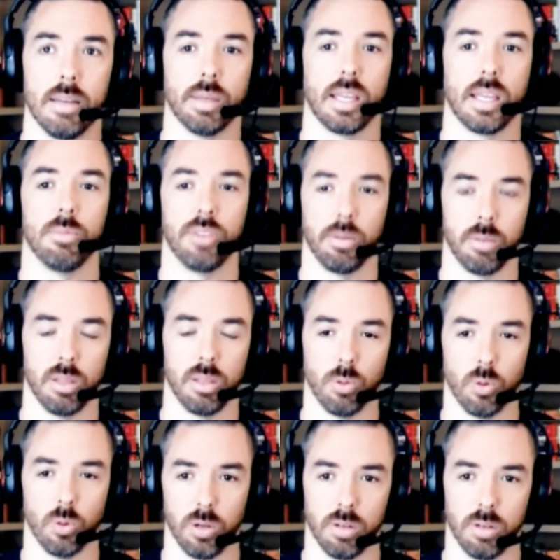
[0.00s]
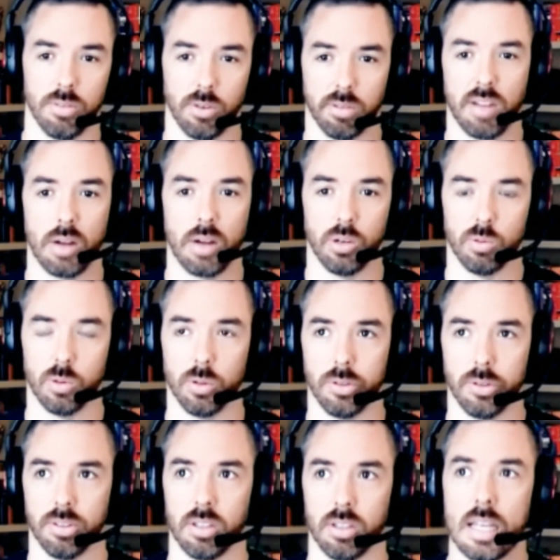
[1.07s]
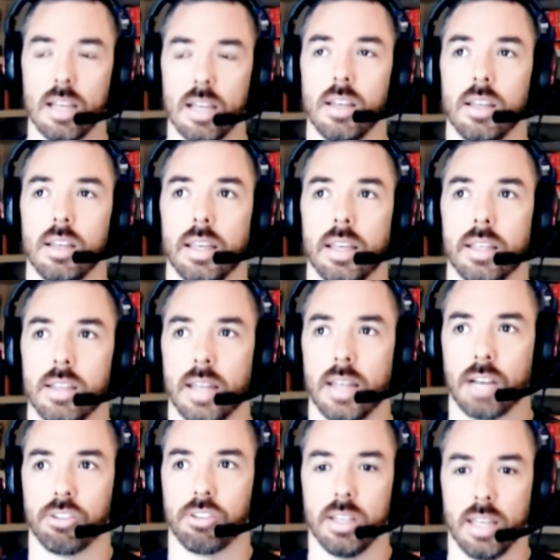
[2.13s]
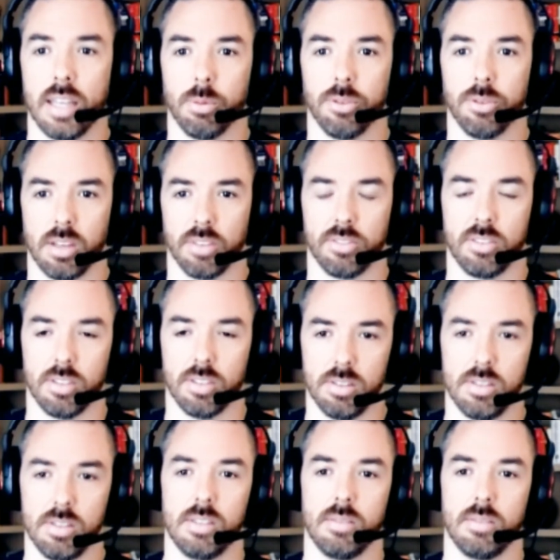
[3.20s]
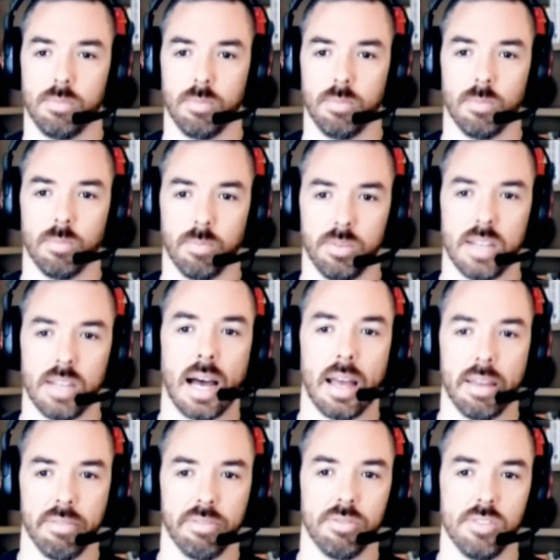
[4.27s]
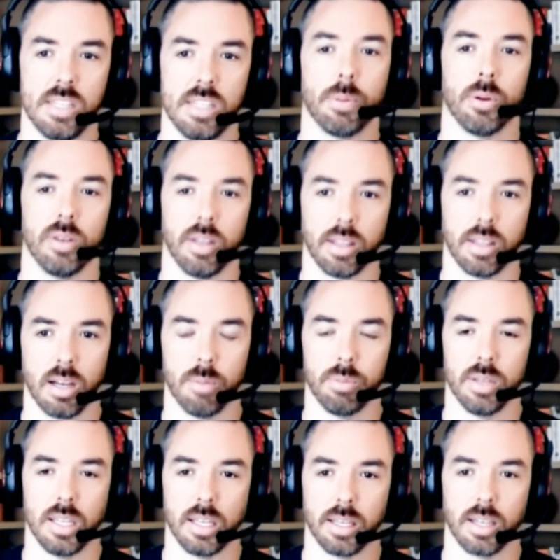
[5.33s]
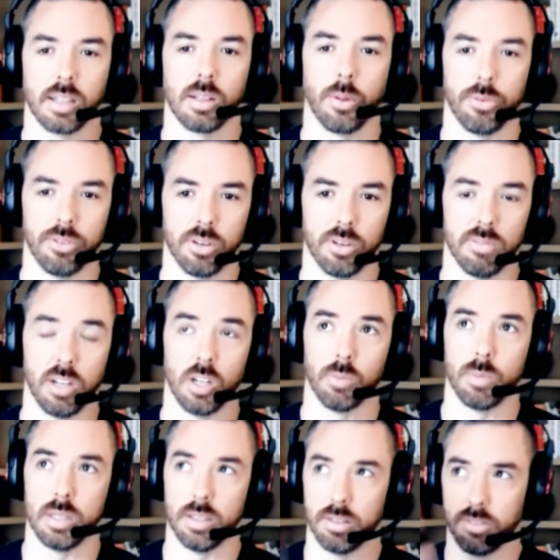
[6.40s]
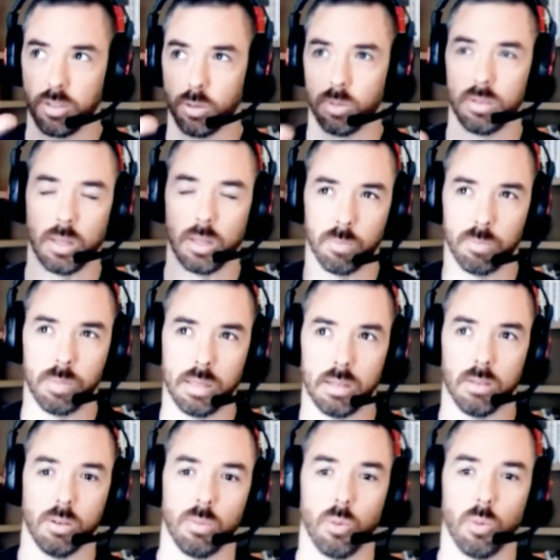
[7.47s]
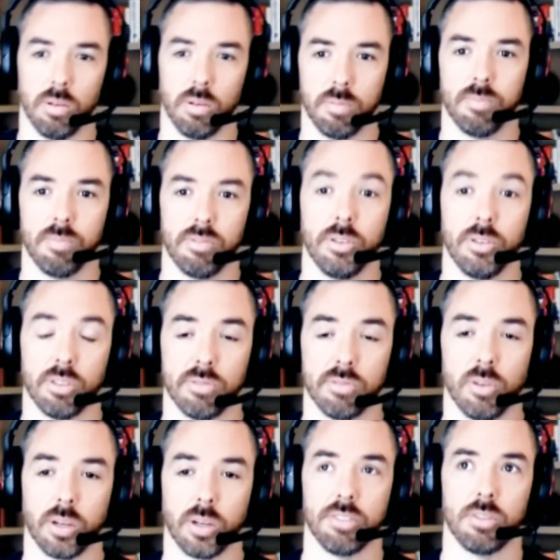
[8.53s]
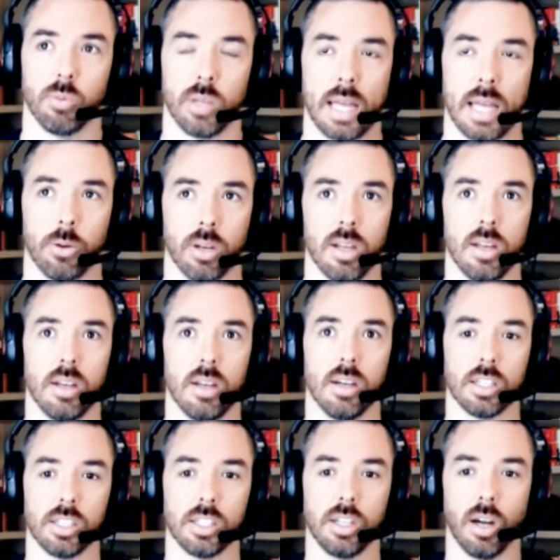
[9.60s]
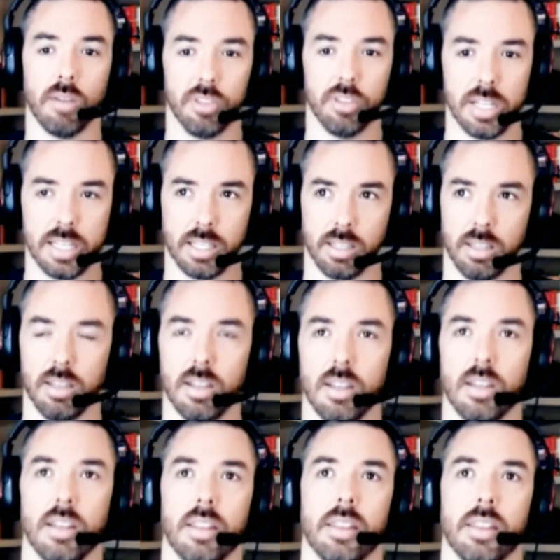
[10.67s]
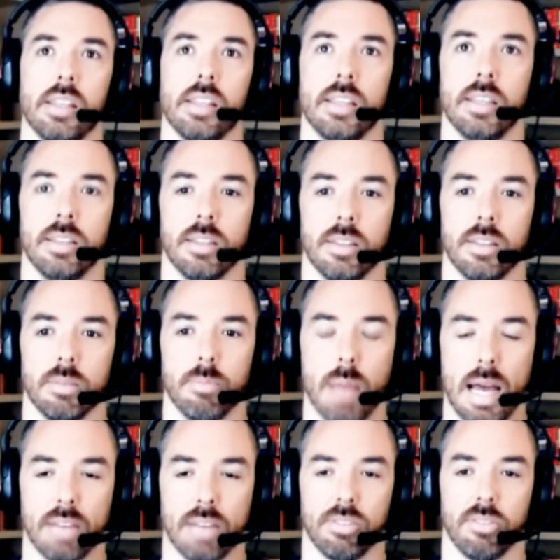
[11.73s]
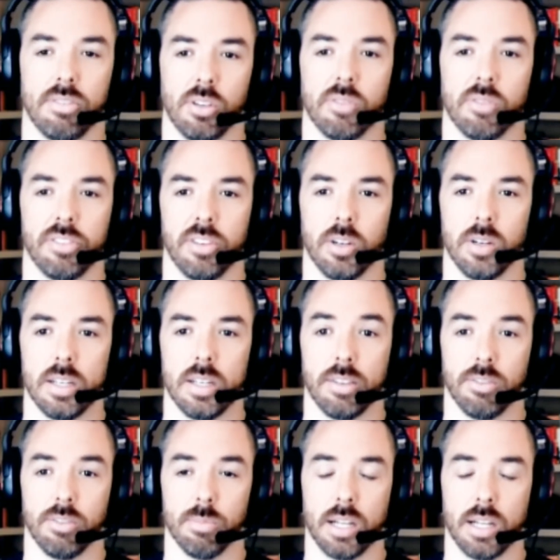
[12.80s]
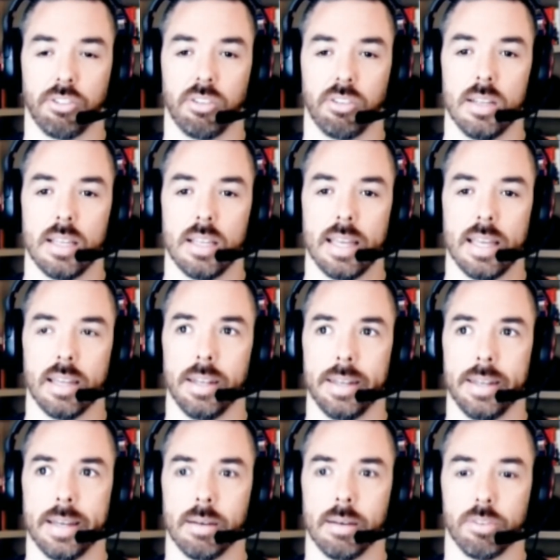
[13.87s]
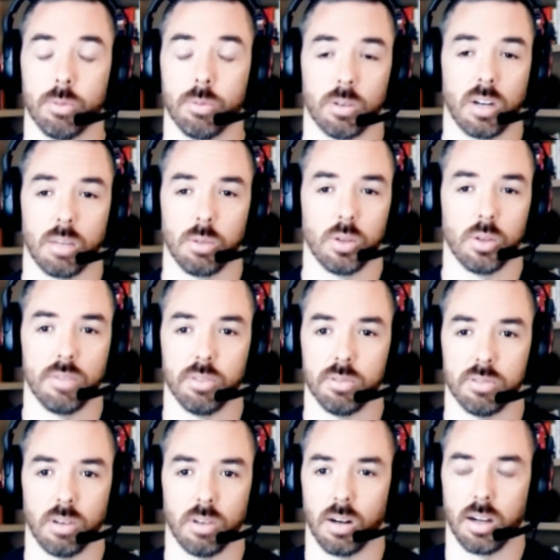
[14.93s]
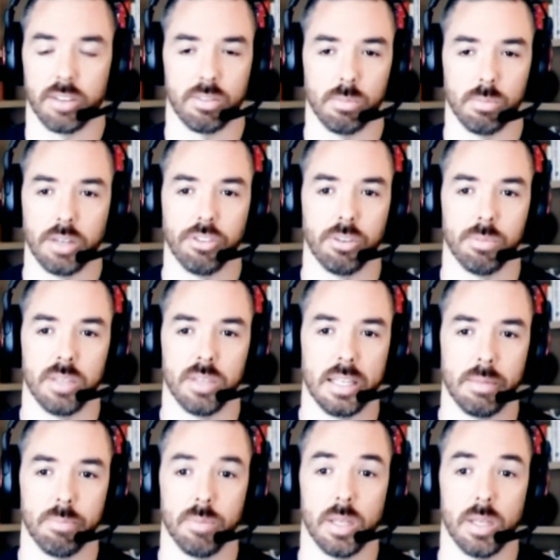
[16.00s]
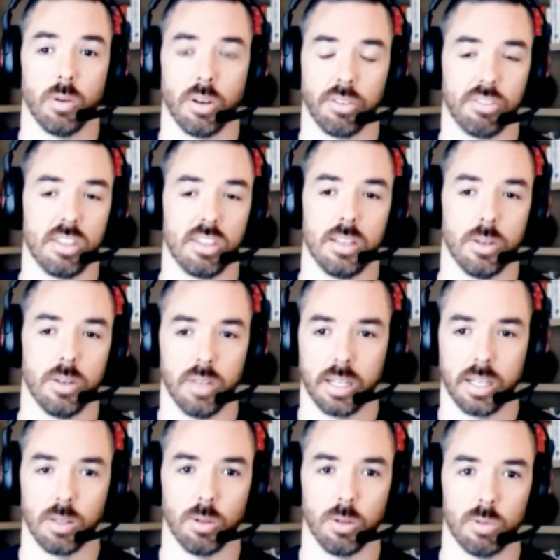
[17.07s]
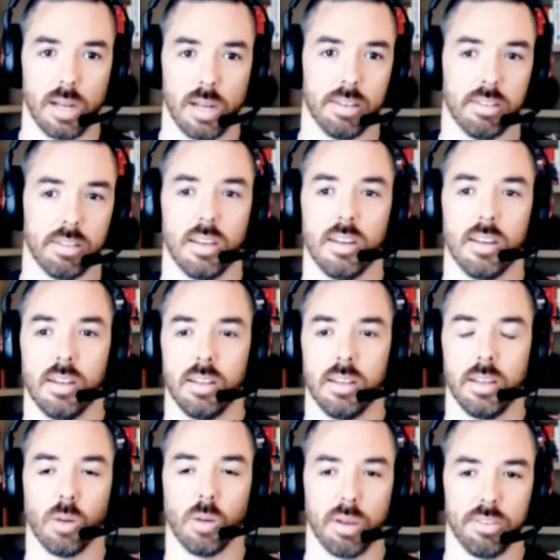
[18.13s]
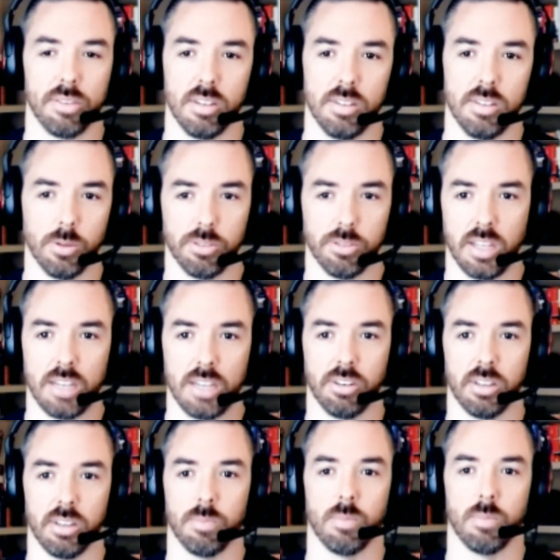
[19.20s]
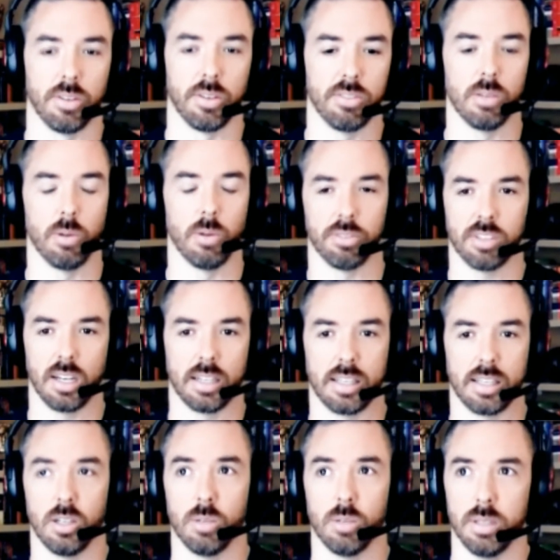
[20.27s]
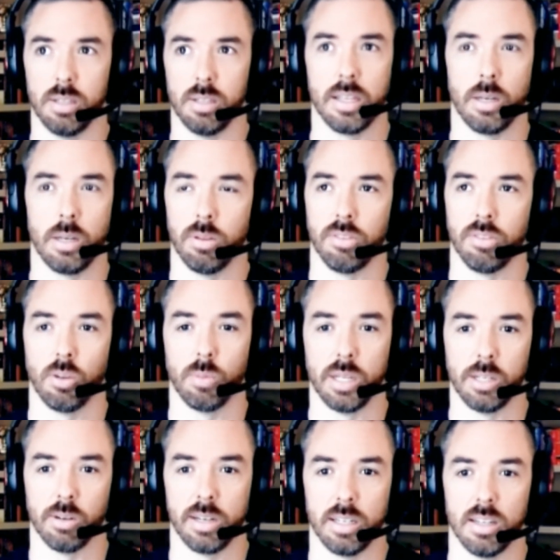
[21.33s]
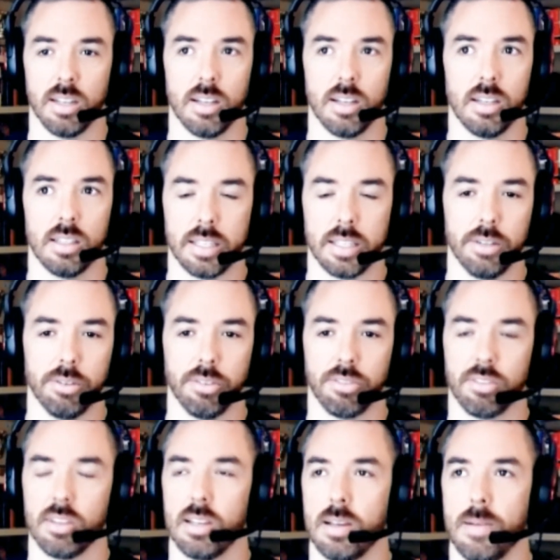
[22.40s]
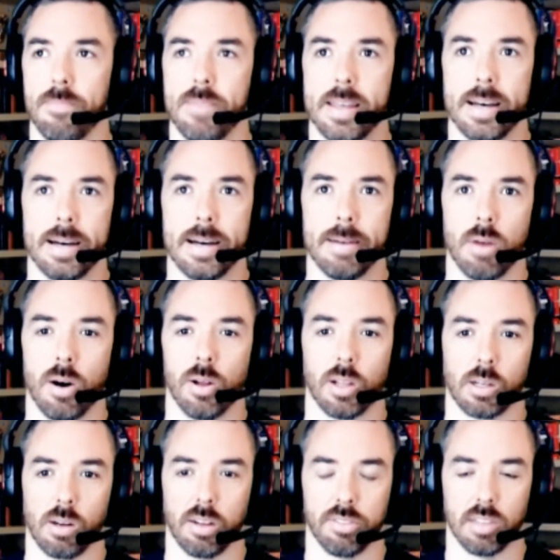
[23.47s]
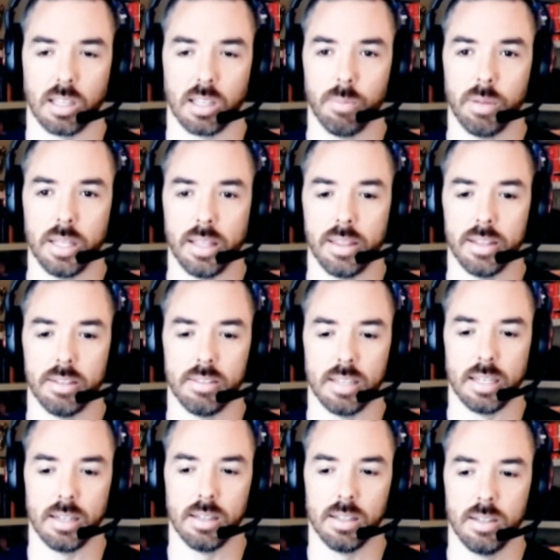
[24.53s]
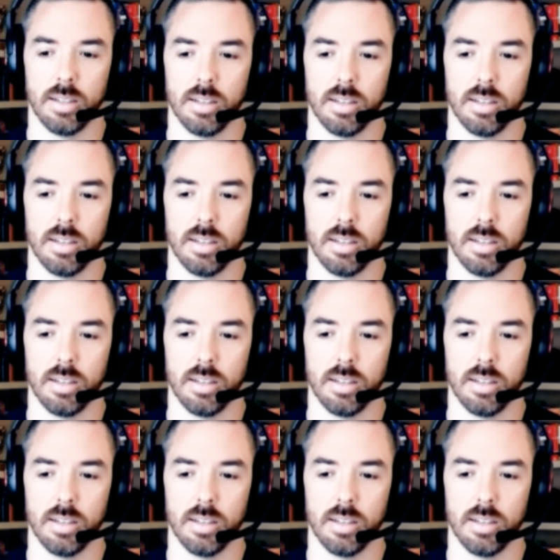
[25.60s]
became chairman of the board and sort of founder roles. And it actually enables us to dive deeper into the company, get closer to development, still, be a little more future focused without governing the massive surface area as much. And so we're incredibly grateful for our awesome leadership team, and our CEO, Nicola Laurent, our president, Dylan Judeja, our COO, Scott Gelb, and so many great leaders all across the company that